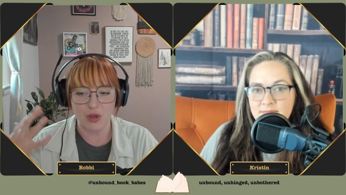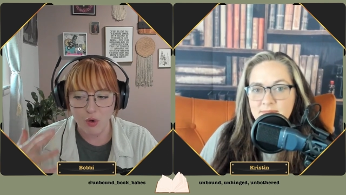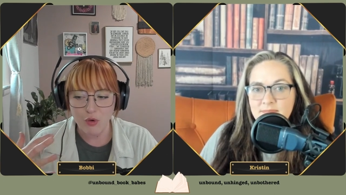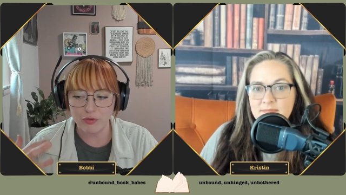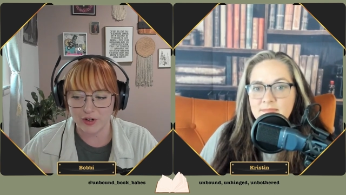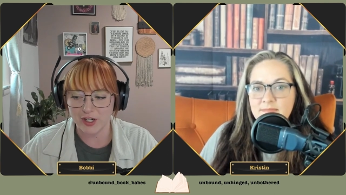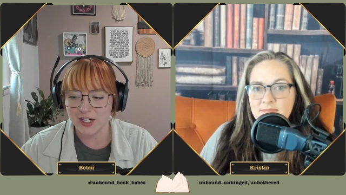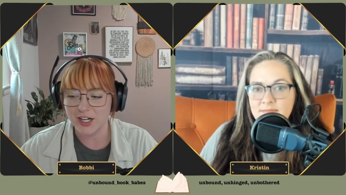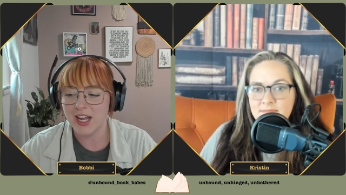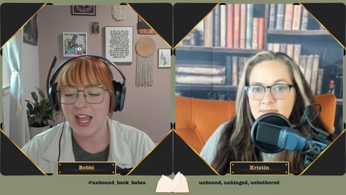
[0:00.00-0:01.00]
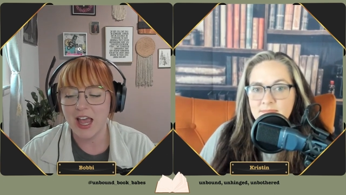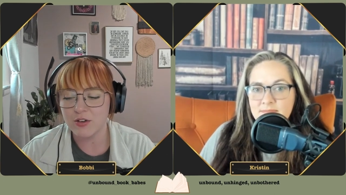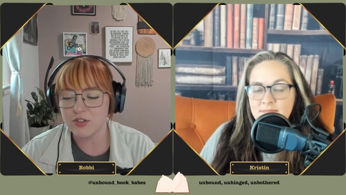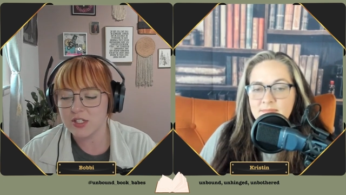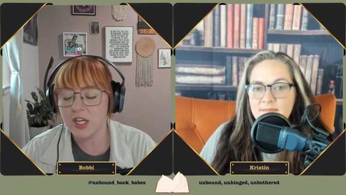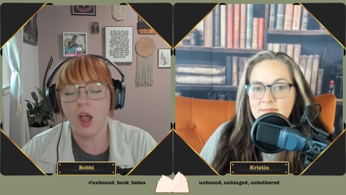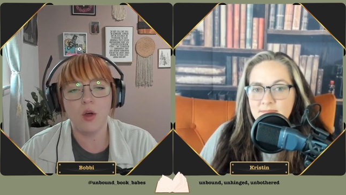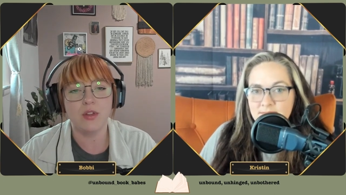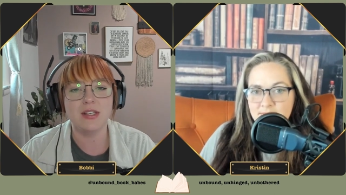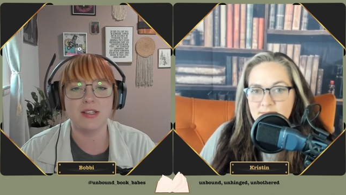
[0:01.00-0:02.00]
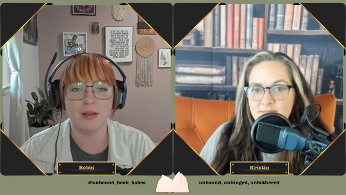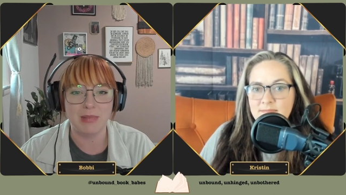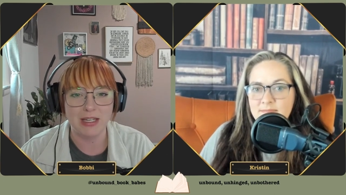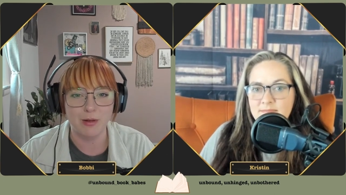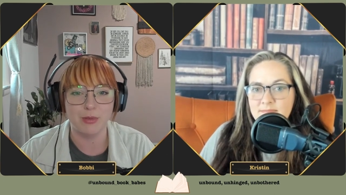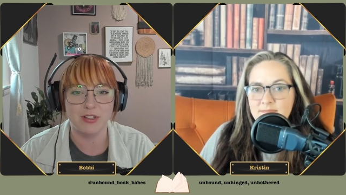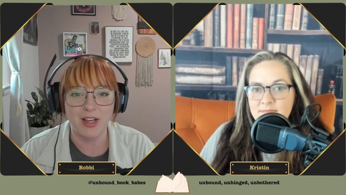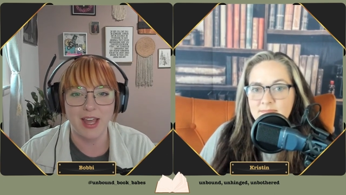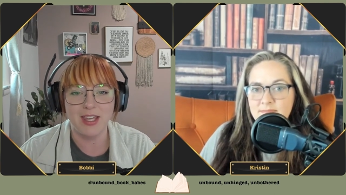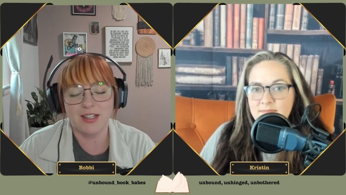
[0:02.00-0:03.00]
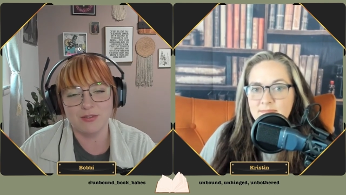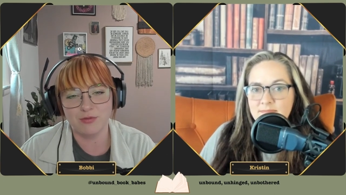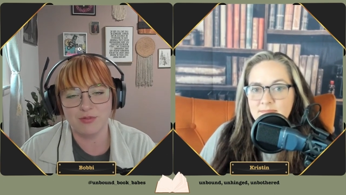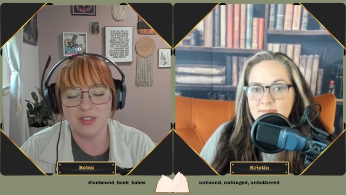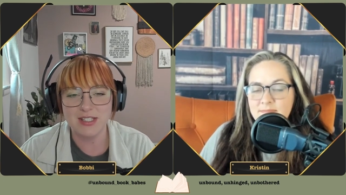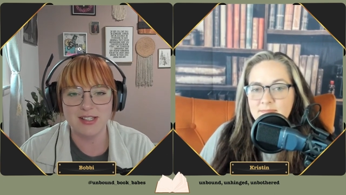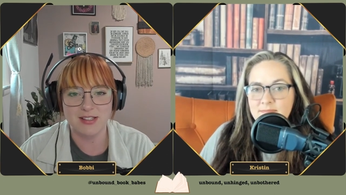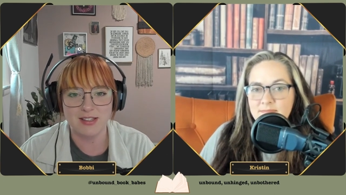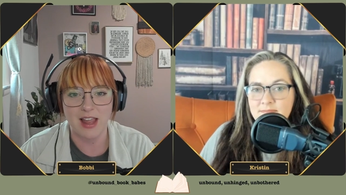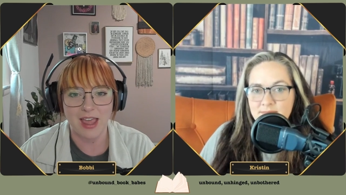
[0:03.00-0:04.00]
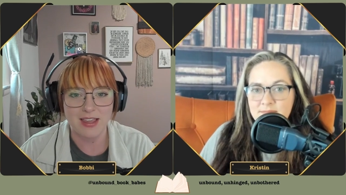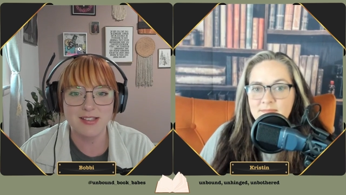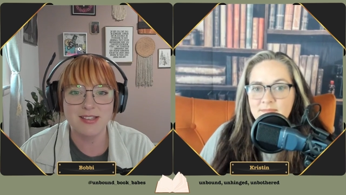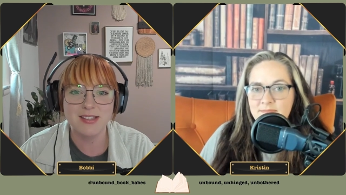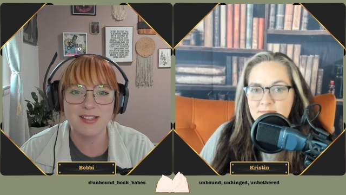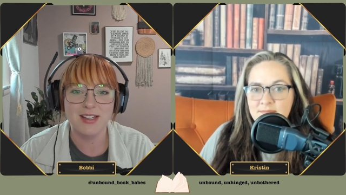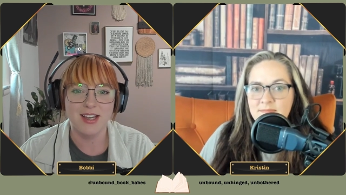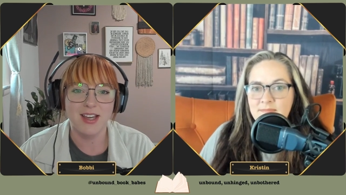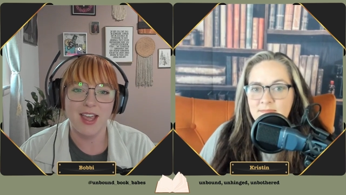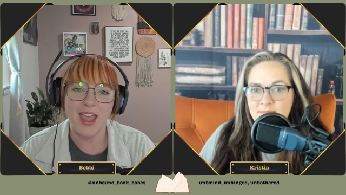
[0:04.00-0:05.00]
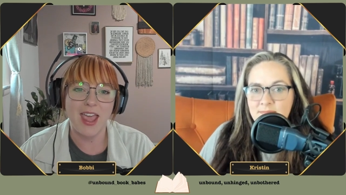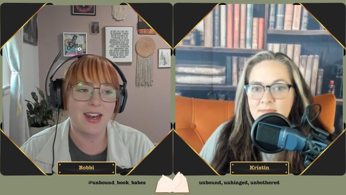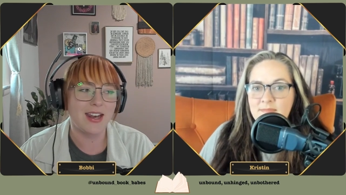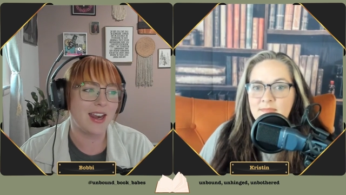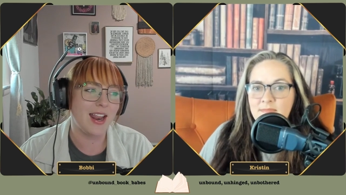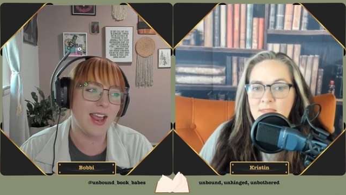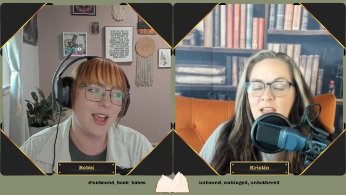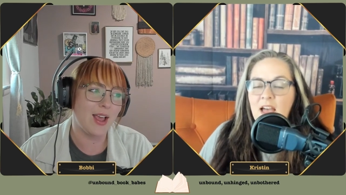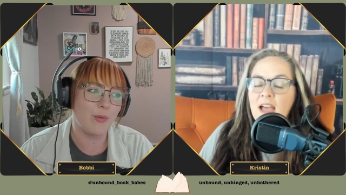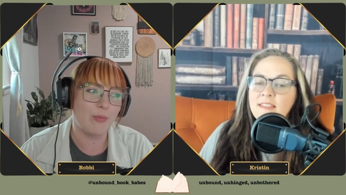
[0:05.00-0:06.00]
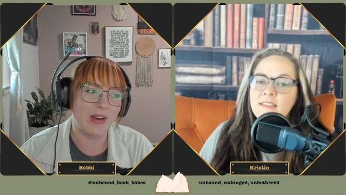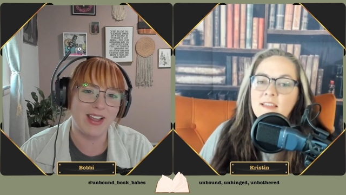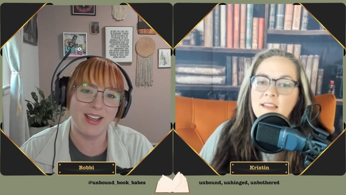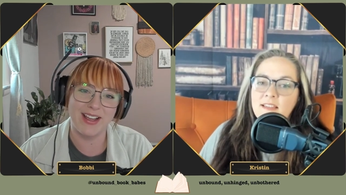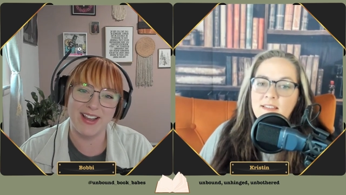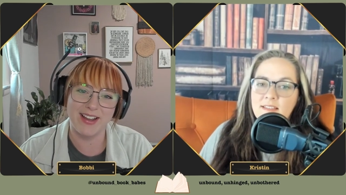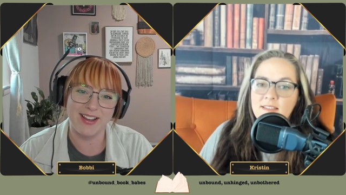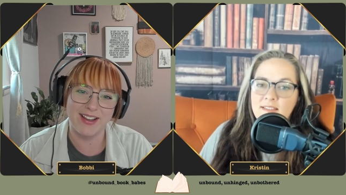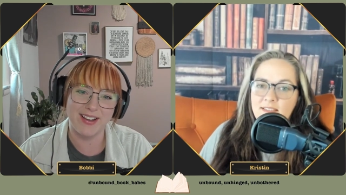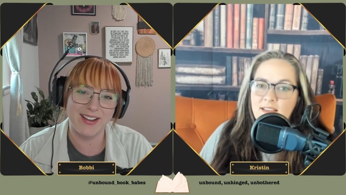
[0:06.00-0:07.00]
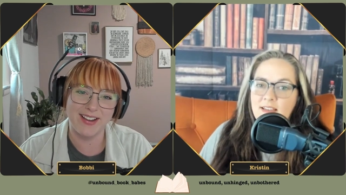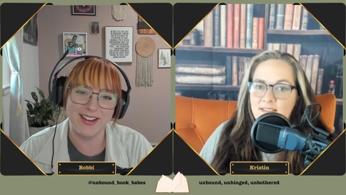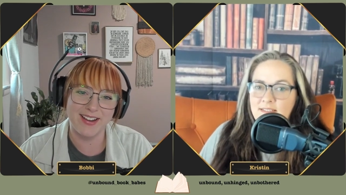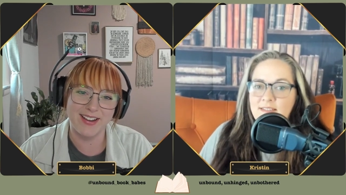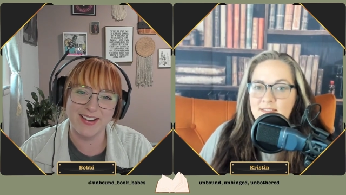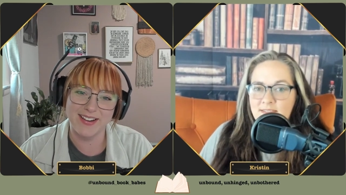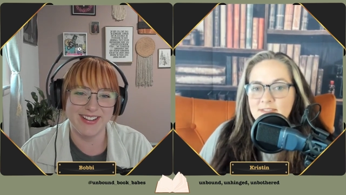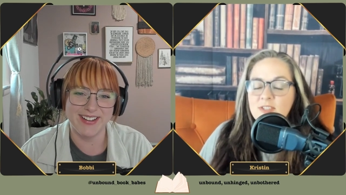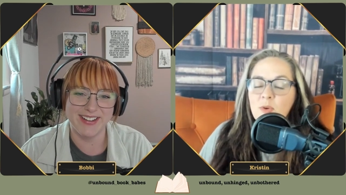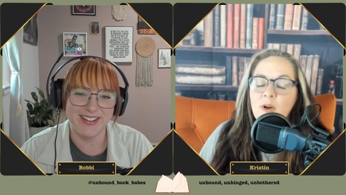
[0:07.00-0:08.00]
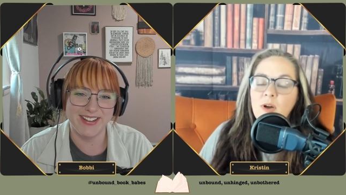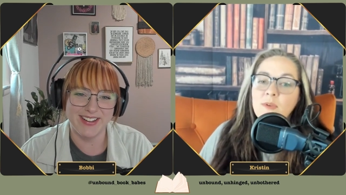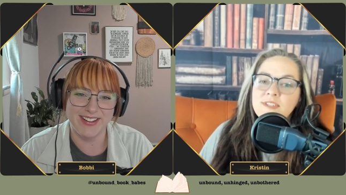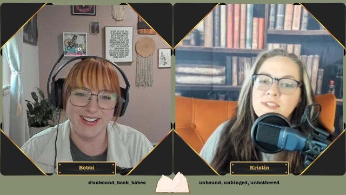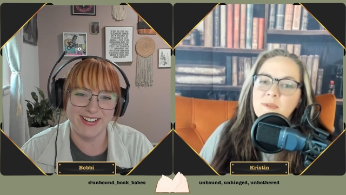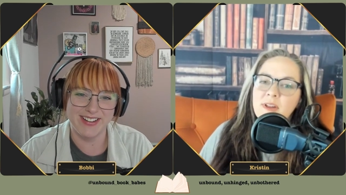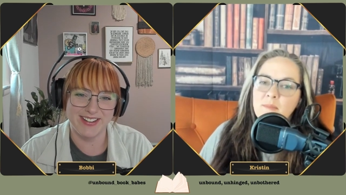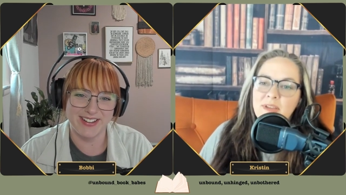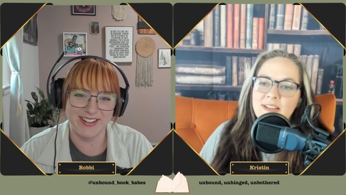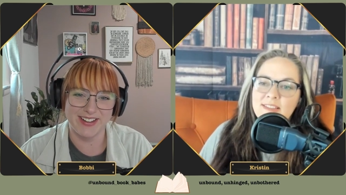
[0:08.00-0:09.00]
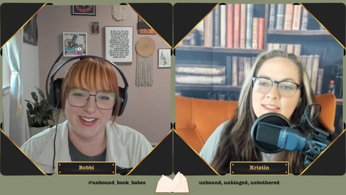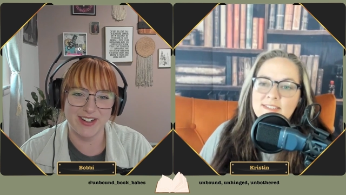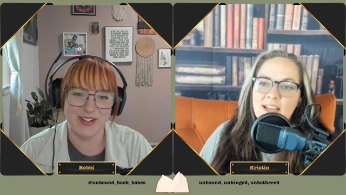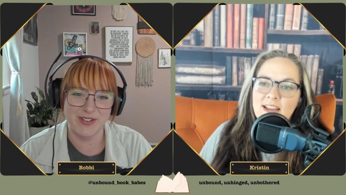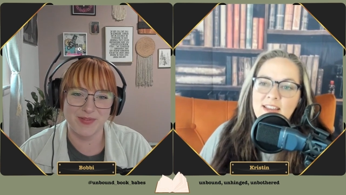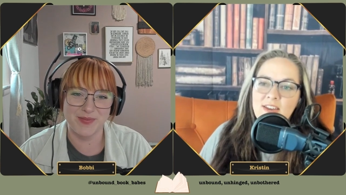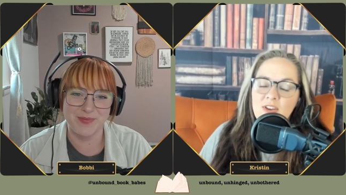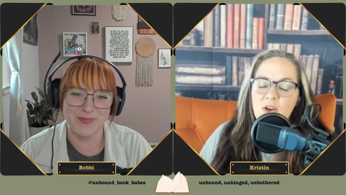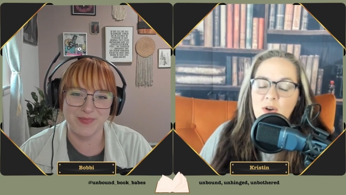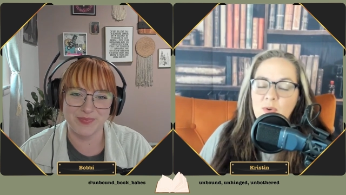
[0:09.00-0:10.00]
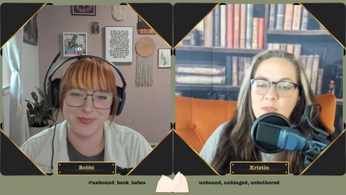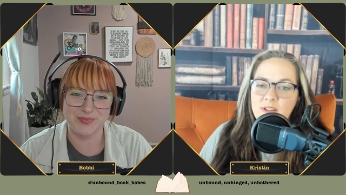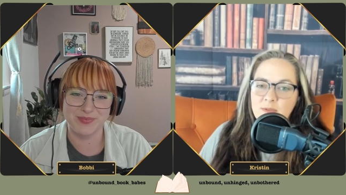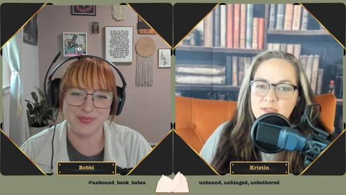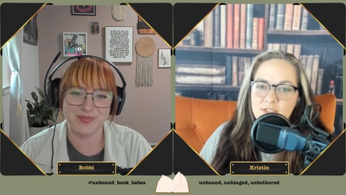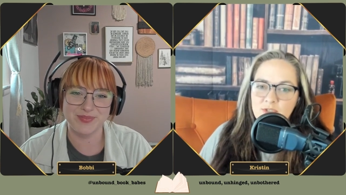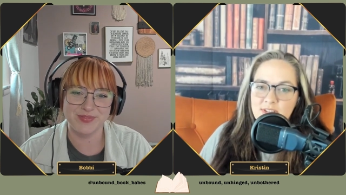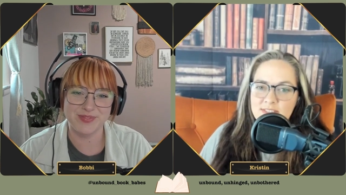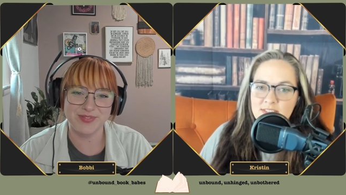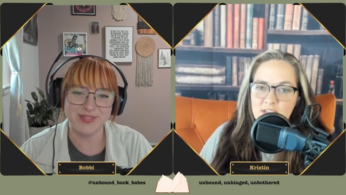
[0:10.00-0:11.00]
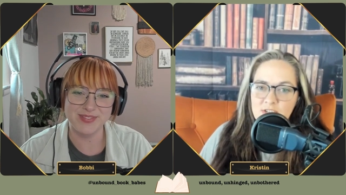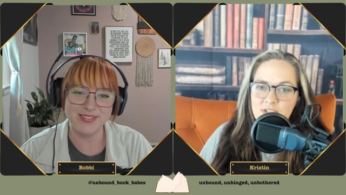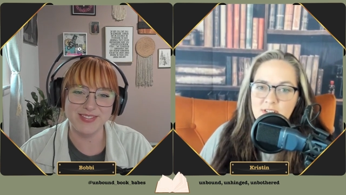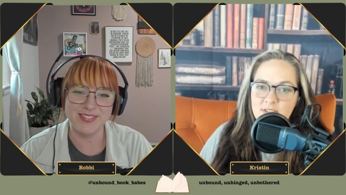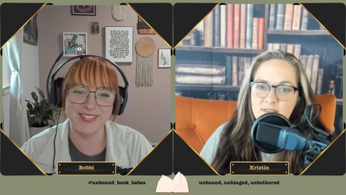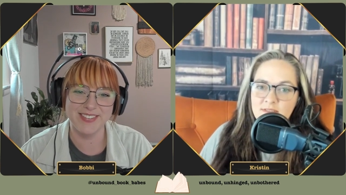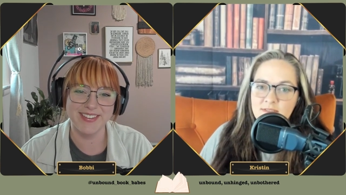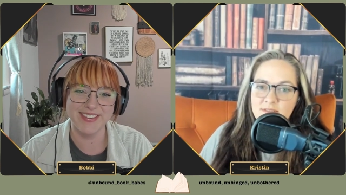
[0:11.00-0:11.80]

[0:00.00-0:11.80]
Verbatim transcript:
Speaker 1: over. I was just like, oh, this is amenable. I can, this is nice. And,
Speaker 2: but. I, yeah. So, originally when I picked this, I didn't know that it was a translation.